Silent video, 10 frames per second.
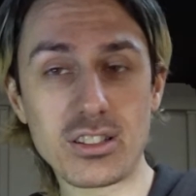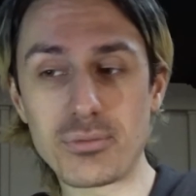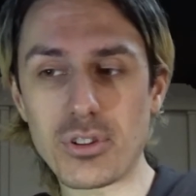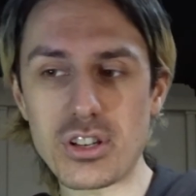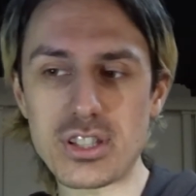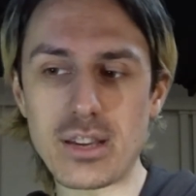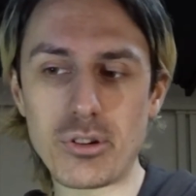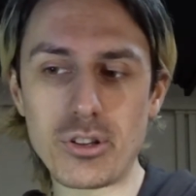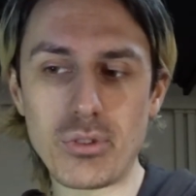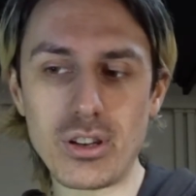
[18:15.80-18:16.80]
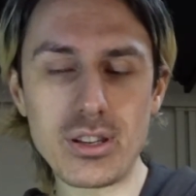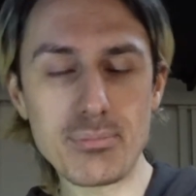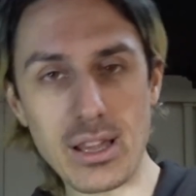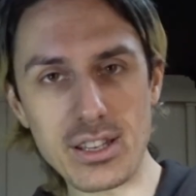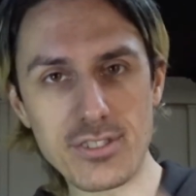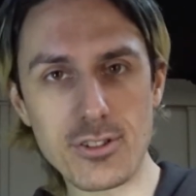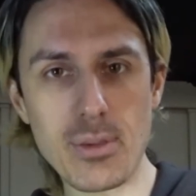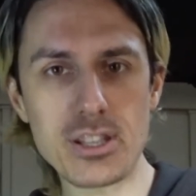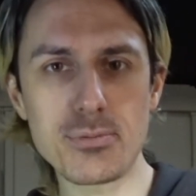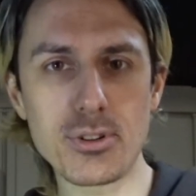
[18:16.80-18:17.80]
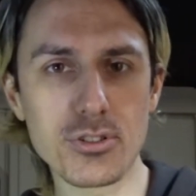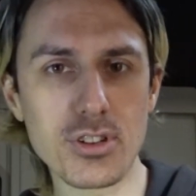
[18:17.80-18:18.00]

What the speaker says: I'm not going to say what you won, but if you message me on